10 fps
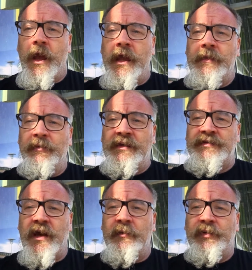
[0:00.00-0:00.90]
In the
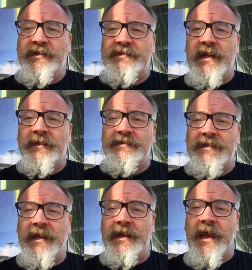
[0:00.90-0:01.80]
meantime, please click this
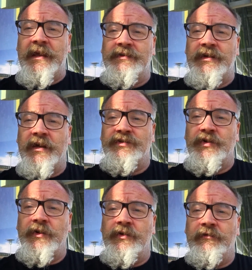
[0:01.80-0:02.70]
link and
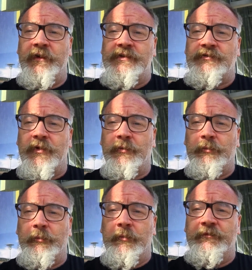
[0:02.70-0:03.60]
join your
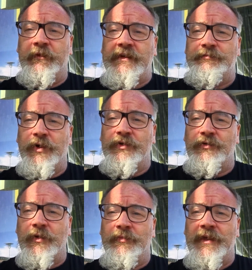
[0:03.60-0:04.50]
Facebook
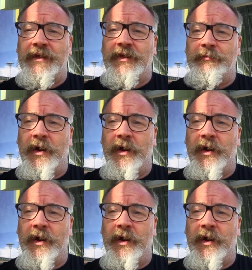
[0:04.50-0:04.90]
group. Thank you.